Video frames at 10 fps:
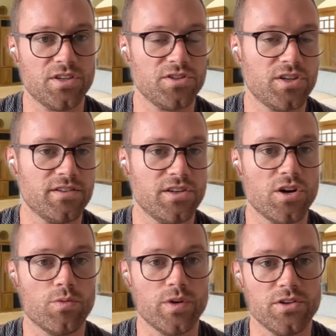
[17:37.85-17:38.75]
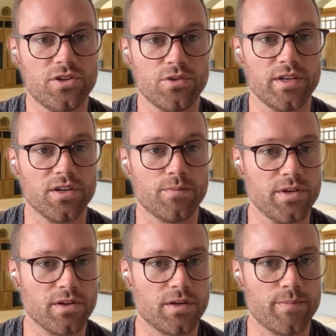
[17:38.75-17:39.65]
But it's just good to know when you're
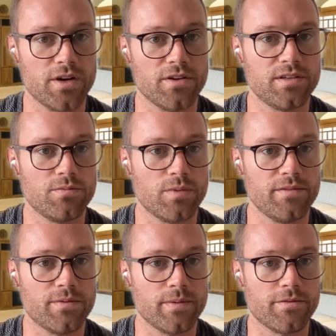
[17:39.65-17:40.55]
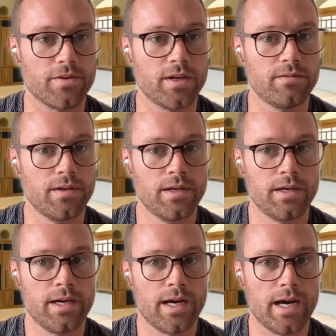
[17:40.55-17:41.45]
doing your comparison right from the front
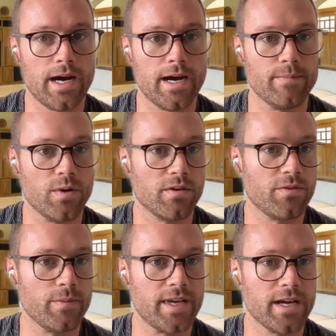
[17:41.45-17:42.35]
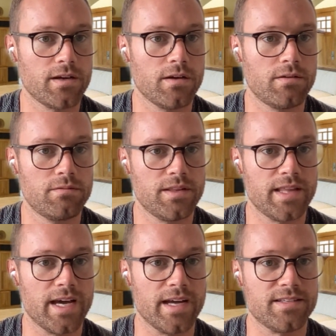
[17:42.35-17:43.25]
or from the
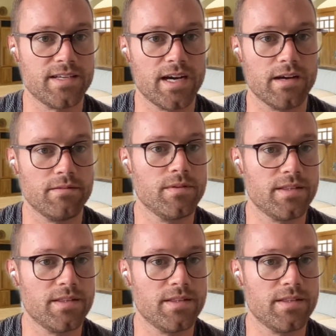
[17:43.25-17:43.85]
get-go that